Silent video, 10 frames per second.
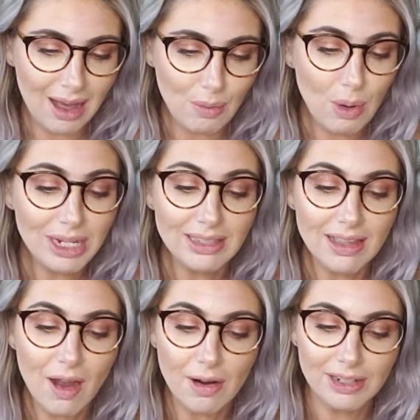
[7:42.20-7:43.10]
What is the
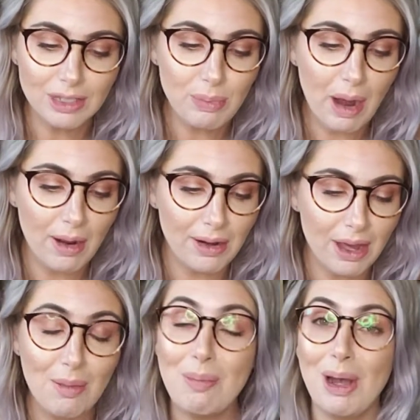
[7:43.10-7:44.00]
hardest part
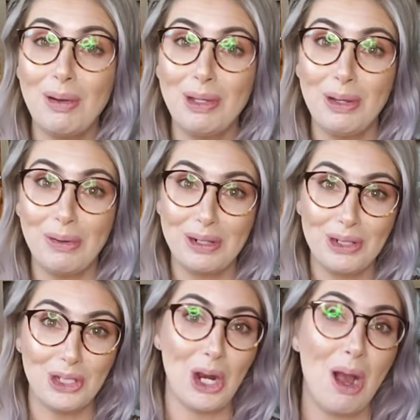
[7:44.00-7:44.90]
about your
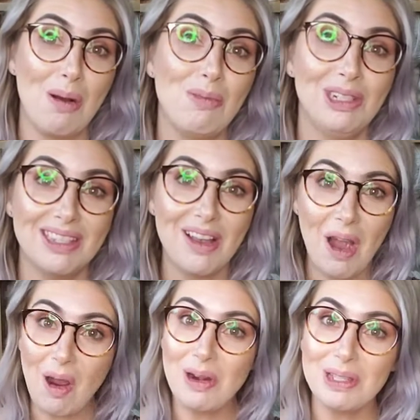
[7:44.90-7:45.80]
job? What's the
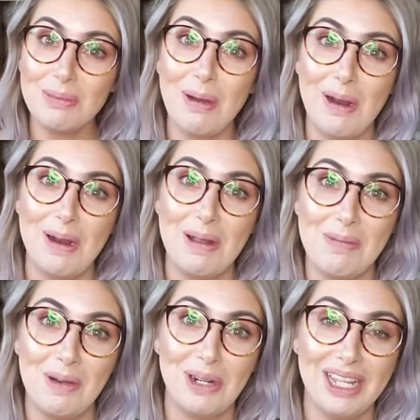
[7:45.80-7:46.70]
hardest part
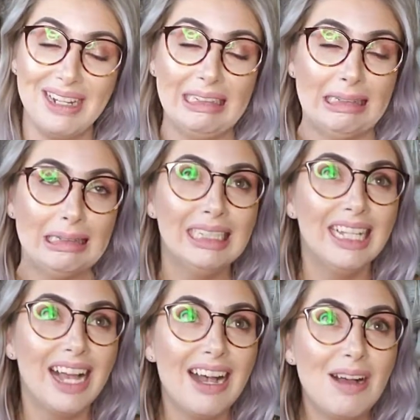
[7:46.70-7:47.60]
about it?
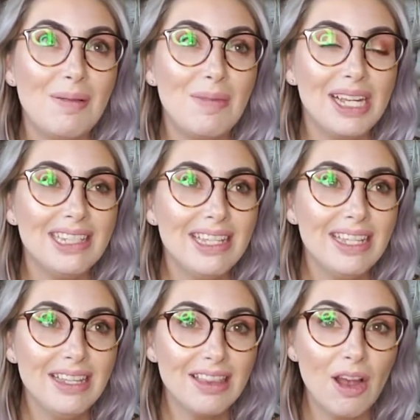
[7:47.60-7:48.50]
I'd
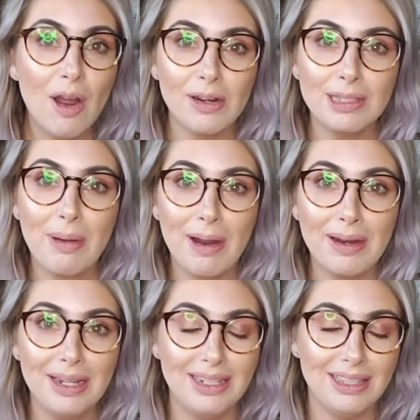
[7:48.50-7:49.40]
say the hardest part
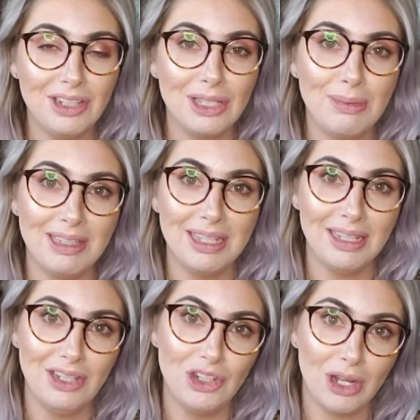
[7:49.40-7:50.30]
is just
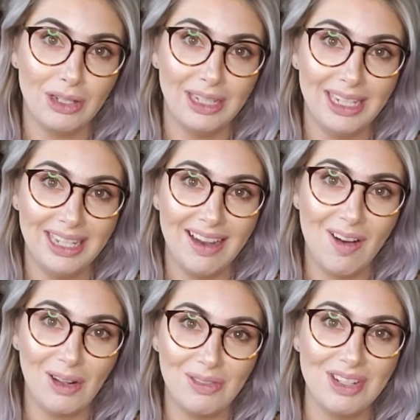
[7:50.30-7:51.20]
basically juggling
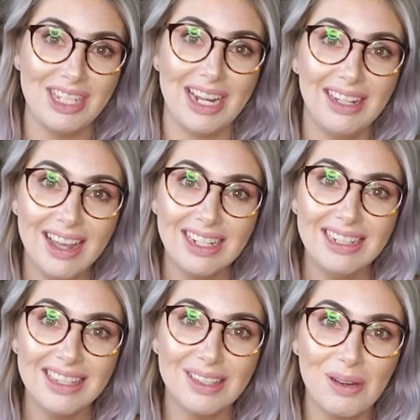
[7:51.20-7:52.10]
all of the
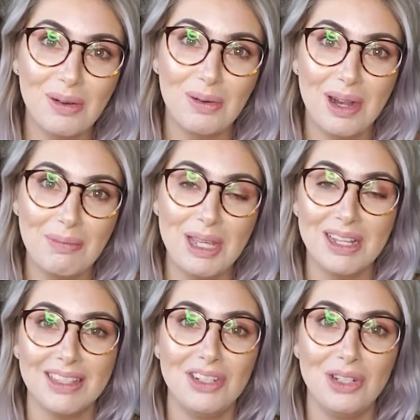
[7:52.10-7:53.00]
deadlines. So
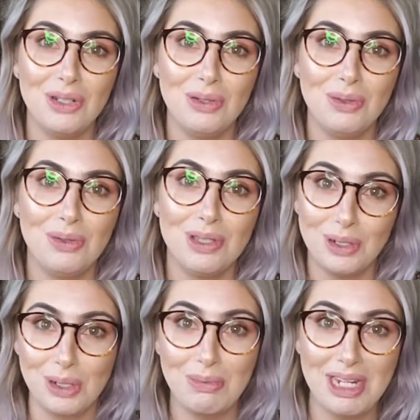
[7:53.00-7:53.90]
because I do
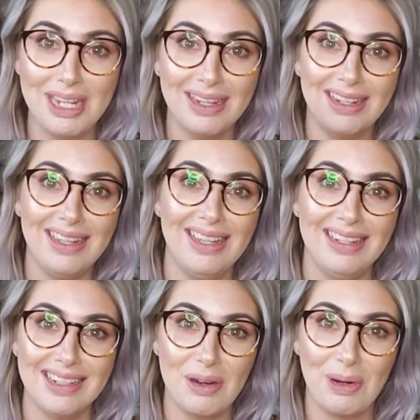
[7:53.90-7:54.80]
social media
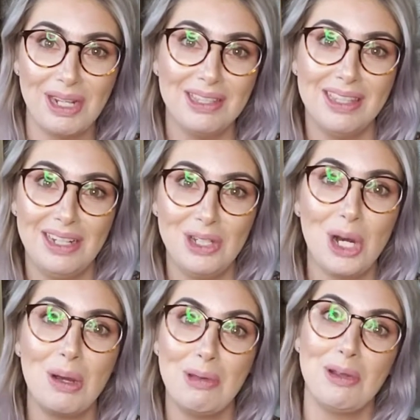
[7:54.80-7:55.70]
and I work a city
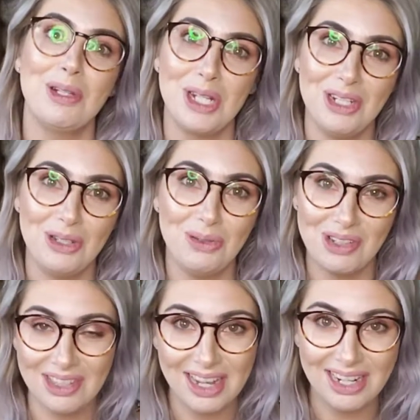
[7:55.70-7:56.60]
job and I do
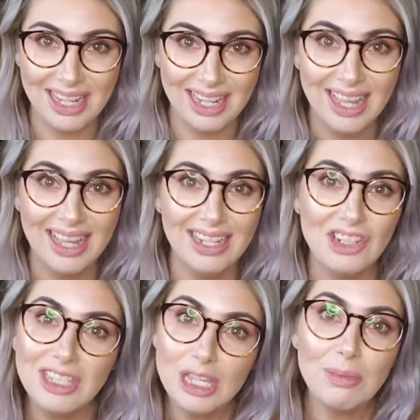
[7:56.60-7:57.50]
designing,
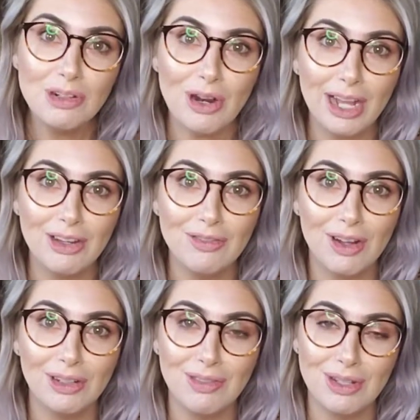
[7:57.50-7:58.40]
just keeping track of
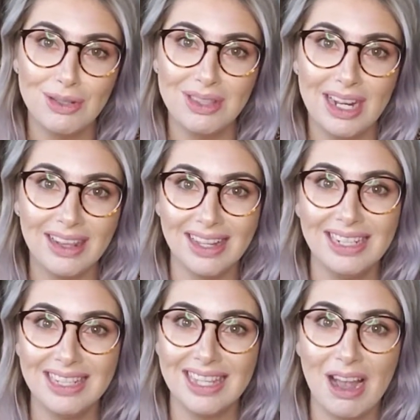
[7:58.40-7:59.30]
all of those
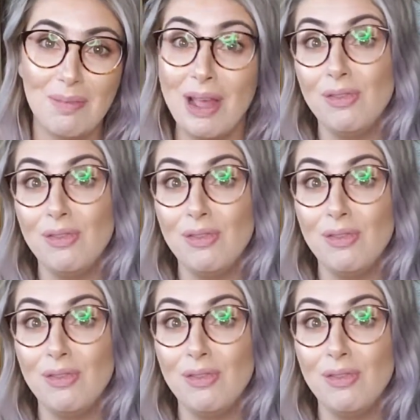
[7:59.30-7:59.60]
deadlines and